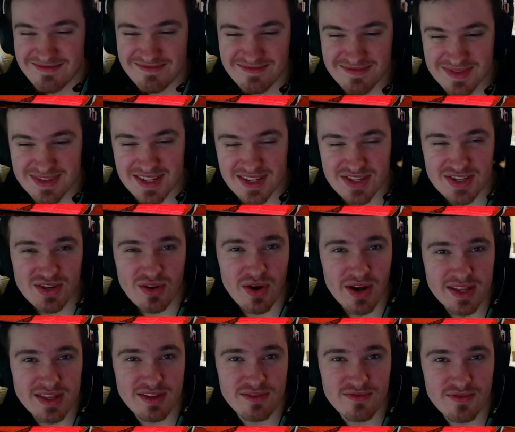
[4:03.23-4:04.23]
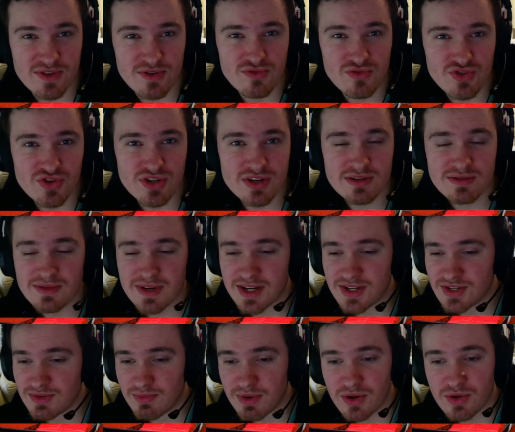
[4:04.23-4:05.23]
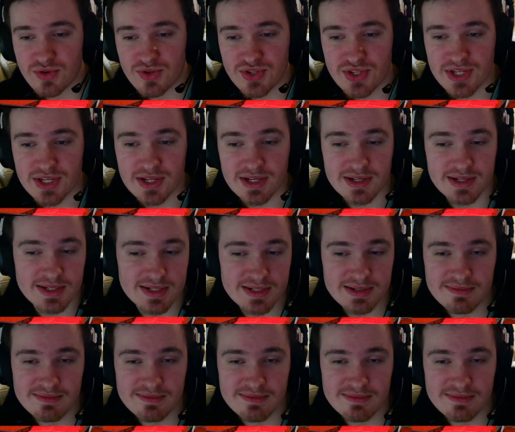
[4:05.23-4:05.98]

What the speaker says: decide the future, as opposed to